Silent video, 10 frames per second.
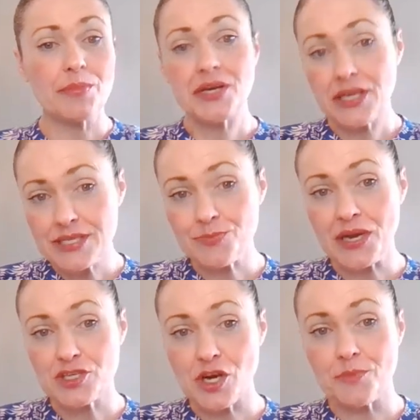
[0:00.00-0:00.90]
but it is
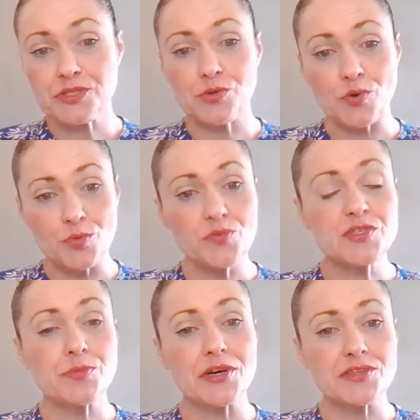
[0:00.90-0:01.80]
my job to remove
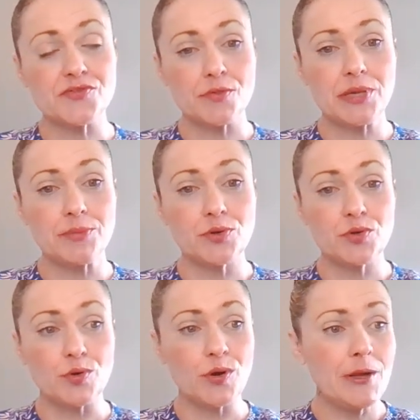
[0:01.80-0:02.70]
spirits from people
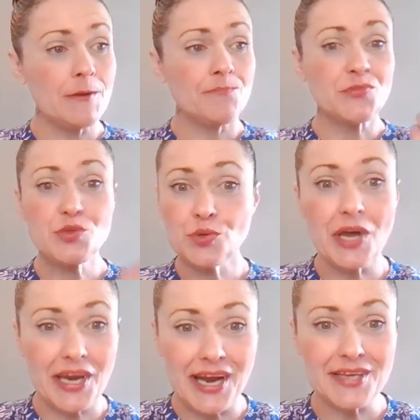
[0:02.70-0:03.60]
who do
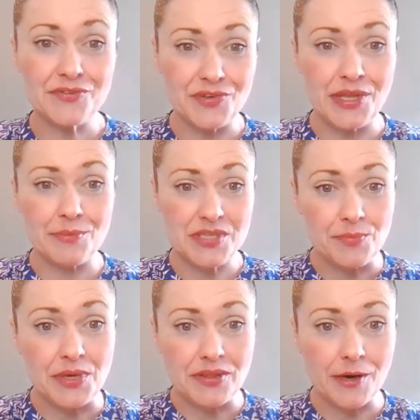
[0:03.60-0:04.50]
not ask for them to
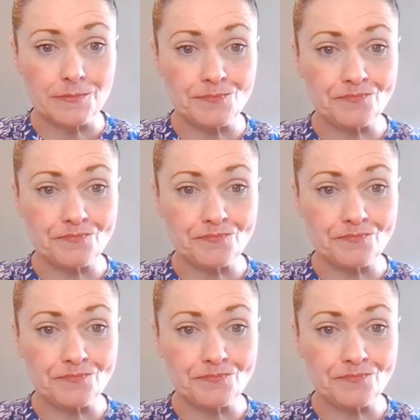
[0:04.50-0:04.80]
be there.